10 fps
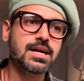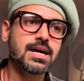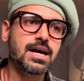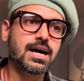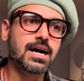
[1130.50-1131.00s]

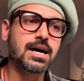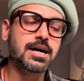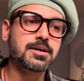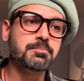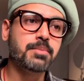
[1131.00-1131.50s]

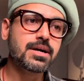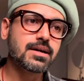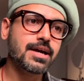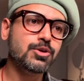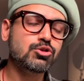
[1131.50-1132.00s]
But
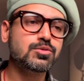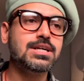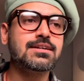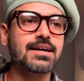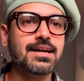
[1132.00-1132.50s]
I usually
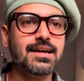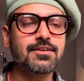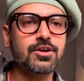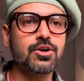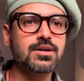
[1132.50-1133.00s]
try and
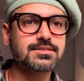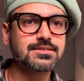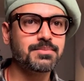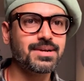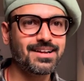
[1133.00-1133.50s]
record
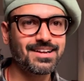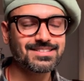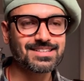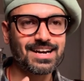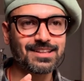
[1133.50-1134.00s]
some
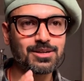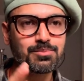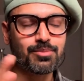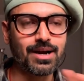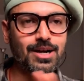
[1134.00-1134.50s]
BTS either
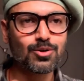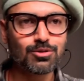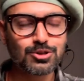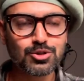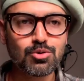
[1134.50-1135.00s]
prior to the
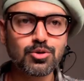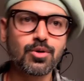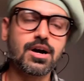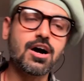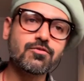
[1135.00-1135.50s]
shoot
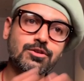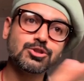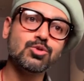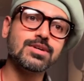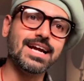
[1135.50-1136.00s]
or after the
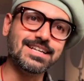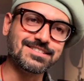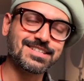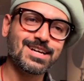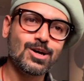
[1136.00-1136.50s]
shoot
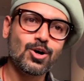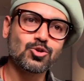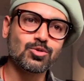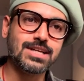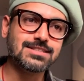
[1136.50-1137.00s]
ends.
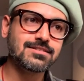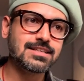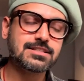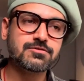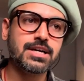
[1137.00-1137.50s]
So that's the
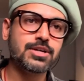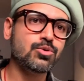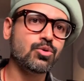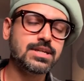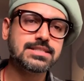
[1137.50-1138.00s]
reason why you
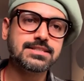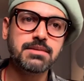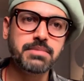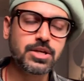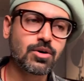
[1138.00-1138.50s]
only see
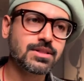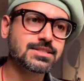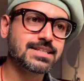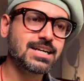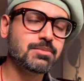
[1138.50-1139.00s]
me on the
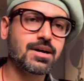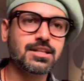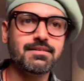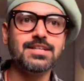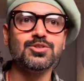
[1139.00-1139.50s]
set, but
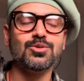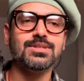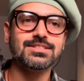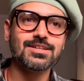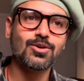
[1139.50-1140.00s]
otherwise, there's a whole